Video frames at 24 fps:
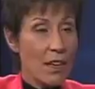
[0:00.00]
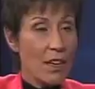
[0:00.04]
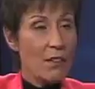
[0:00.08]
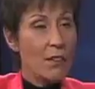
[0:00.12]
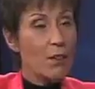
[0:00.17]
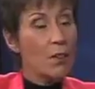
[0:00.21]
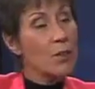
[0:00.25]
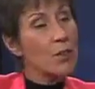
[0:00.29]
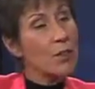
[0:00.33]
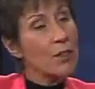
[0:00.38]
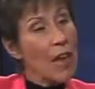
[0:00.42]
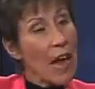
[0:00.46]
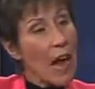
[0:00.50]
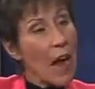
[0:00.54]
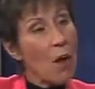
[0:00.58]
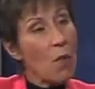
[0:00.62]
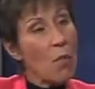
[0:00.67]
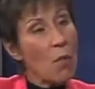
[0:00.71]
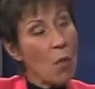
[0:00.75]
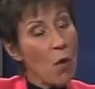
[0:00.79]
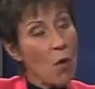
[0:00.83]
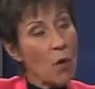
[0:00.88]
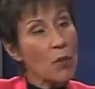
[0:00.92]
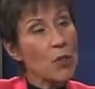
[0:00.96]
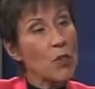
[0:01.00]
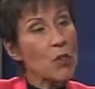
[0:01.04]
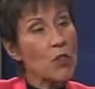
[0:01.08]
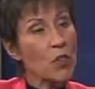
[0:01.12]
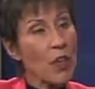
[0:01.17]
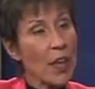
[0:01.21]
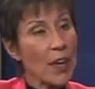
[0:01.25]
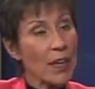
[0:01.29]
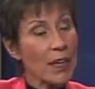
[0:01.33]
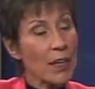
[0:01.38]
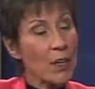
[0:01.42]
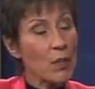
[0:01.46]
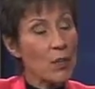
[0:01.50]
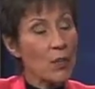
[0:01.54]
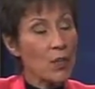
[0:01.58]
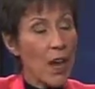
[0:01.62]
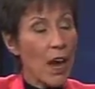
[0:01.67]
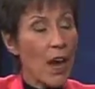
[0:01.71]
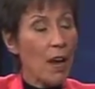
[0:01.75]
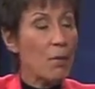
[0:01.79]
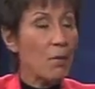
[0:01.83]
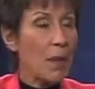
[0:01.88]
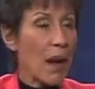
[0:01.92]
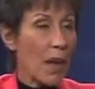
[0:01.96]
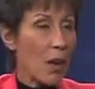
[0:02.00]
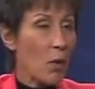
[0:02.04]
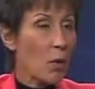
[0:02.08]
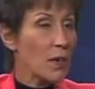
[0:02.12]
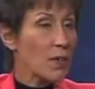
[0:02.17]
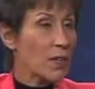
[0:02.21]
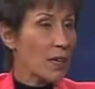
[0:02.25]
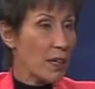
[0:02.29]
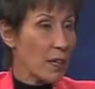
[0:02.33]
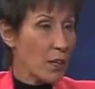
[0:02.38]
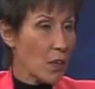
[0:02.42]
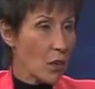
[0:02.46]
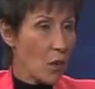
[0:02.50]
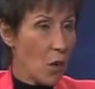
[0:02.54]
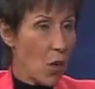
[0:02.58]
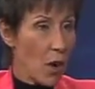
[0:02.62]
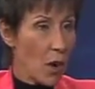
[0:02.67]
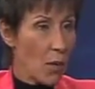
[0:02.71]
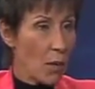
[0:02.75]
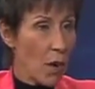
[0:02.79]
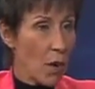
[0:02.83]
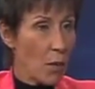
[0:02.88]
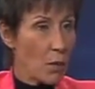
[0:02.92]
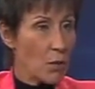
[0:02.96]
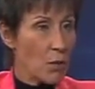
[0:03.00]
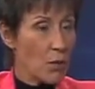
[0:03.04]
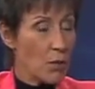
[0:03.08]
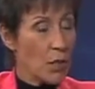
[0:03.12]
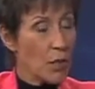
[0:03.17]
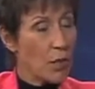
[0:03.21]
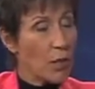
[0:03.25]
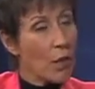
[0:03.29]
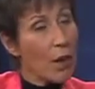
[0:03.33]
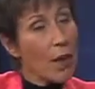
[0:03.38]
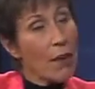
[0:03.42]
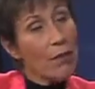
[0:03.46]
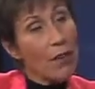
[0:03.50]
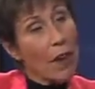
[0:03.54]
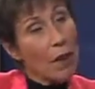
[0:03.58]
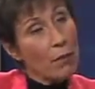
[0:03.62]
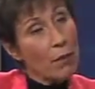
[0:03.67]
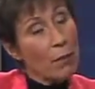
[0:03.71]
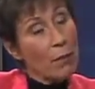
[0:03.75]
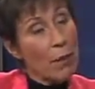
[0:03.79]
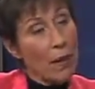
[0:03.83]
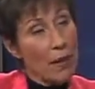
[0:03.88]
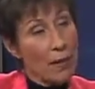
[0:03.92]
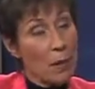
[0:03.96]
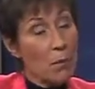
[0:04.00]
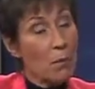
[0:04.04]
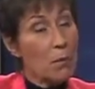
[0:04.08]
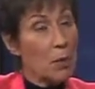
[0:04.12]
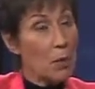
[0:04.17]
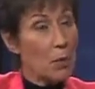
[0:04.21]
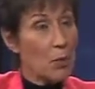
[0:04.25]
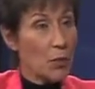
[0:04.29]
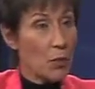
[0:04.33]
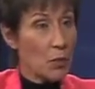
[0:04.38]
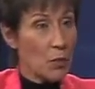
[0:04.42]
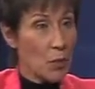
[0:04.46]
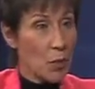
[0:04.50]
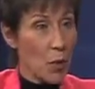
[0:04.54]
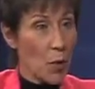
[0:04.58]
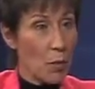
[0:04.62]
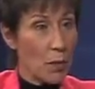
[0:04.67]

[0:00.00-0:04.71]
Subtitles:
There's now more studies on bioidentical hormones than there have ever been on birth control